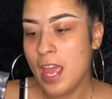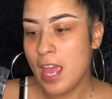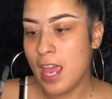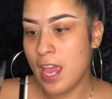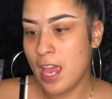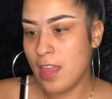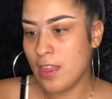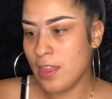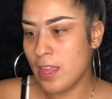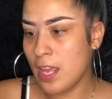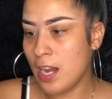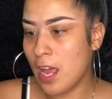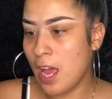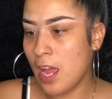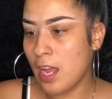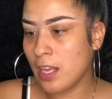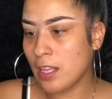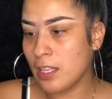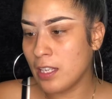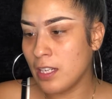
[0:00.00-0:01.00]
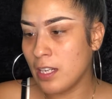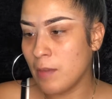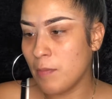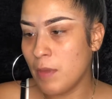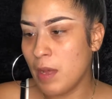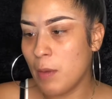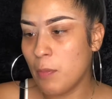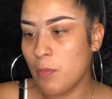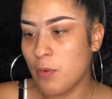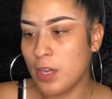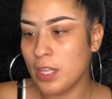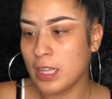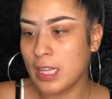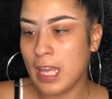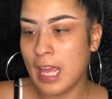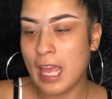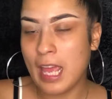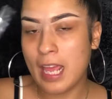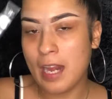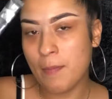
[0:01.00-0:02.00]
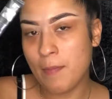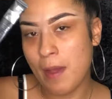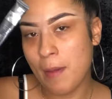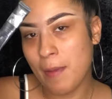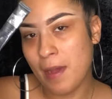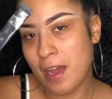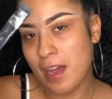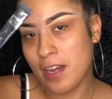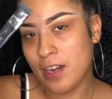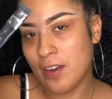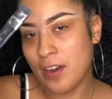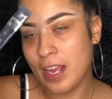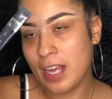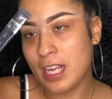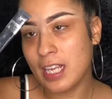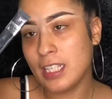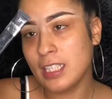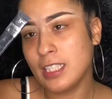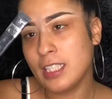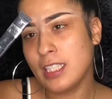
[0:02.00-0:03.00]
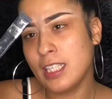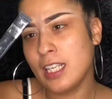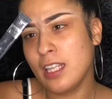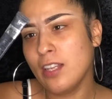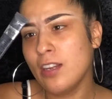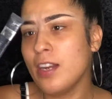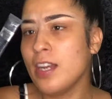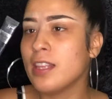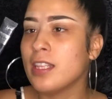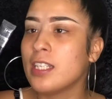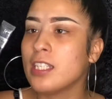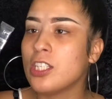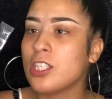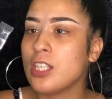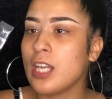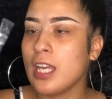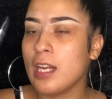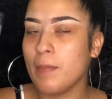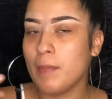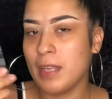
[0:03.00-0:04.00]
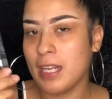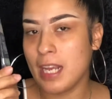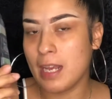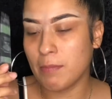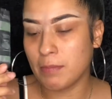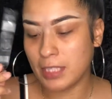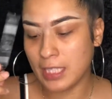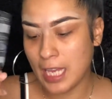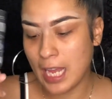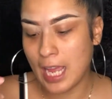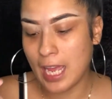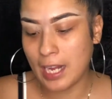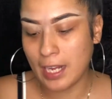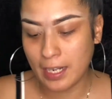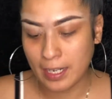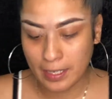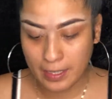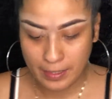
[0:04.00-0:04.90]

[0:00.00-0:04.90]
And then I cleaned them up with the It by my under eye concealer in the shade medium tan.